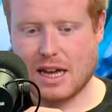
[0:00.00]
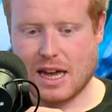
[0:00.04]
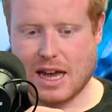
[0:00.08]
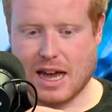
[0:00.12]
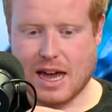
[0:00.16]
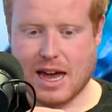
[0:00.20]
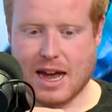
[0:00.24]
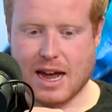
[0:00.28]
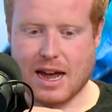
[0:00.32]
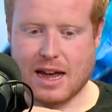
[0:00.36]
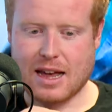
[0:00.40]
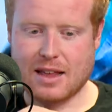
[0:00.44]

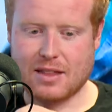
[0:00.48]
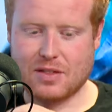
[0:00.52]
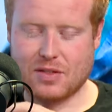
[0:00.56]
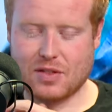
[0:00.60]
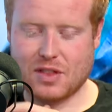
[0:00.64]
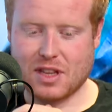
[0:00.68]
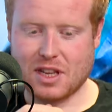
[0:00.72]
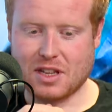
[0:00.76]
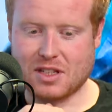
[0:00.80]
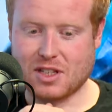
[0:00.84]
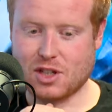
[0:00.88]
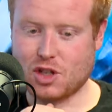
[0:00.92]

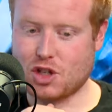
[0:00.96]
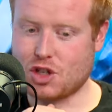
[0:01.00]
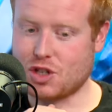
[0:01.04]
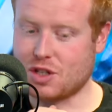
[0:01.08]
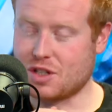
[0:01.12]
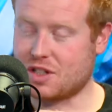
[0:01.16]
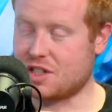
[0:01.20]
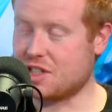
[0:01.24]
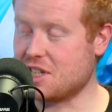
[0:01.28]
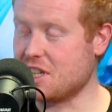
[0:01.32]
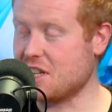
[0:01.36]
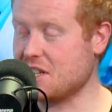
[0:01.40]
The addition
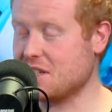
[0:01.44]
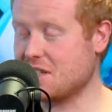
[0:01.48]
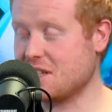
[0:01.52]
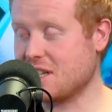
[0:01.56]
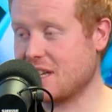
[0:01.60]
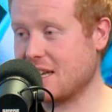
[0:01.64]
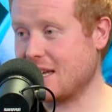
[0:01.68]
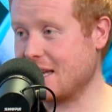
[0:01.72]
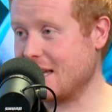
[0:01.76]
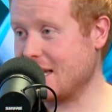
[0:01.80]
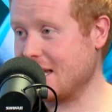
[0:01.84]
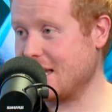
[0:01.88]
of
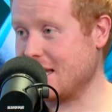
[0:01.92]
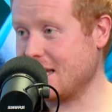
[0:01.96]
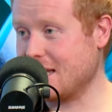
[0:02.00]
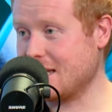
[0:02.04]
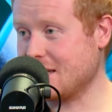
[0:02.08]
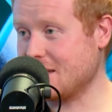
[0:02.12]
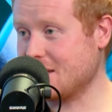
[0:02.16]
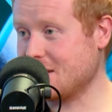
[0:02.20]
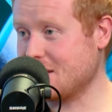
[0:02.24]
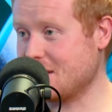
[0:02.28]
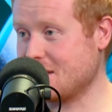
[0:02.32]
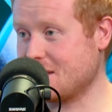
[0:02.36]
seasoning
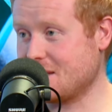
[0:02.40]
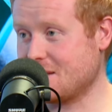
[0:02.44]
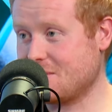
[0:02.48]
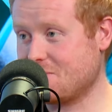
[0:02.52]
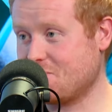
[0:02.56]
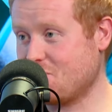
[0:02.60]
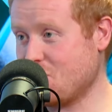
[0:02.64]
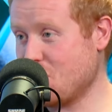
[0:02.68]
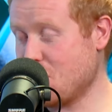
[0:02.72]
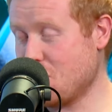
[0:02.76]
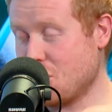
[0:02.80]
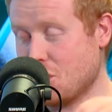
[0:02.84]
is
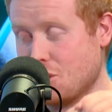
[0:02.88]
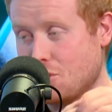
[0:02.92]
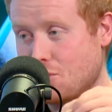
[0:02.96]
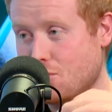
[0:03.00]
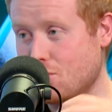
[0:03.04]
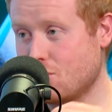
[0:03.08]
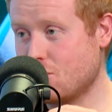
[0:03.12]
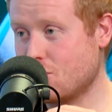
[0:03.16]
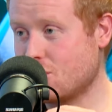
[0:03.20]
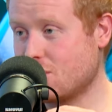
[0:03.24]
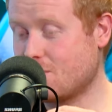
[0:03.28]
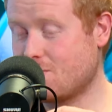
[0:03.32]

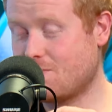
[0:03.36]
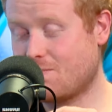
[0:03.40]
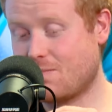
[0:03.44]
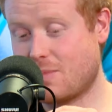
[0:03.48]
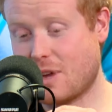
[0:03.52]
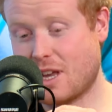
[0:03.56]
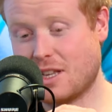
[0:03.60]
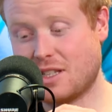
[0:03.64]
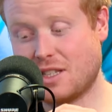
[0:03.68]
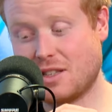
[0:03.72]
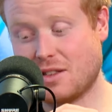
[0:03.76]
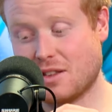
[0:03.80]
huge.
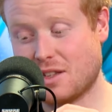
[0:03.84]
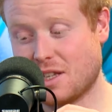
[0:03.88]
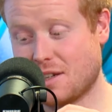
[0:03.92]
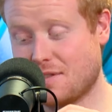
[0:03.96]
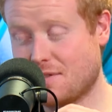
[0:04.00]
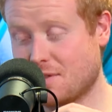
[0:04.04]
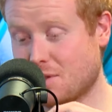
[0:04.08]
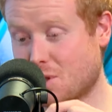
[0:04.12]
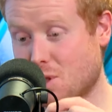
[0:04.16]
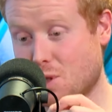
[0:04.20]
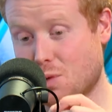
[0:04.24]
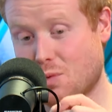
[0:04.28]
Basically, the
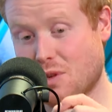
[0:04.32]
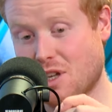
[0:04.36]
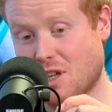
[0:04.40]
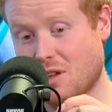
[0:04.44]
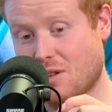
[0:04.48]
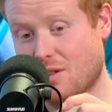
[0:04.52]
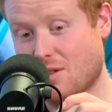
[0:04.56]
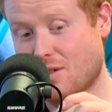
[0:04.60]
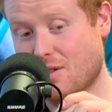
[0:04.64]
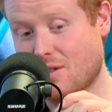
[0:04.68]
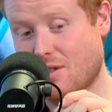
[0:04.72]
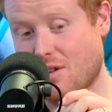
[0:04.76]
difference
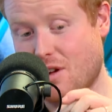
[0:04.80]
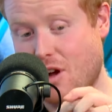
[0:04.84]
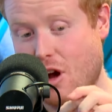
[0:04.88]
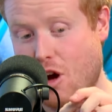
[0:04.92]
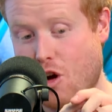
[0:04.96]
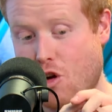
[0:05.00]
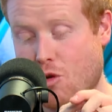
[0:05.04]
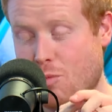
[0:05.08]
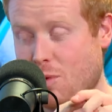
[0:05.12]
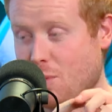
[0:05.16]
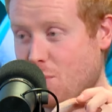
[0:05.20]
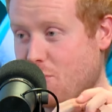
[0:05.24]
between
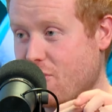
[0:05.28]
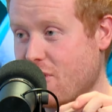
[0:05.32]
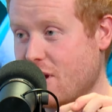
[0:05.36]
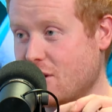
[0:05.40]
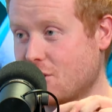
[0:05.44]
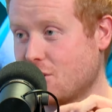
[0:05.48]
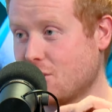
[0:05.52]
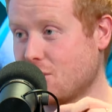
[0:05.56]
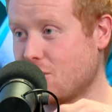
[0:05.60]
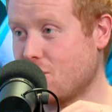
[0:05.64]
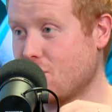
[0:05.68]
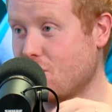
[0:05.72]
home and
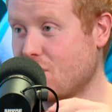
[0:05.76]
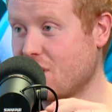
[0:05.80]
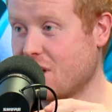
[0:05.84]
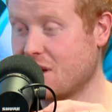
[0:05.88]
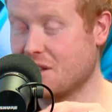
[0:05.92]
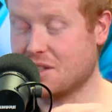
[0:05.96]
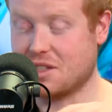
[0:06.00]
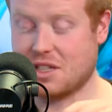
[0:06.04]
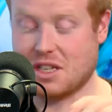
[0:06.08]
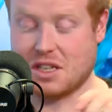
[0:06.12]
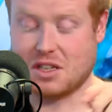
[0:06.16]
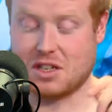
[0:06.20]
professional cooking
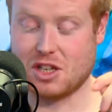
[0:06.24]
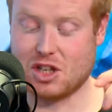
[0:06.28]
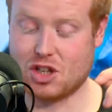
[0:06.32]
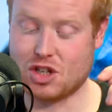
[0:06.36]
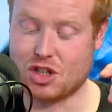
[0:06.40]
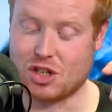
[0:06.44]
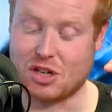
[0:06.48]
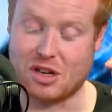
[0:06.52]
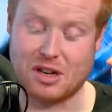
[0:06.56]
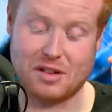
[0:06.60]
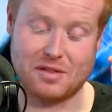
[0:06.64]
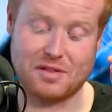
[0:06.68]
is the
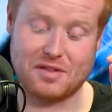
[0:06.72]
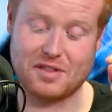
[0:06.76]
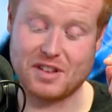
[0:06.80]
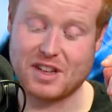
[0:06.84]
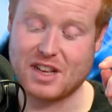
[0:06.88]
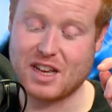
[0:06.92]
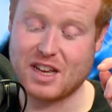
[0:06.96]
addition of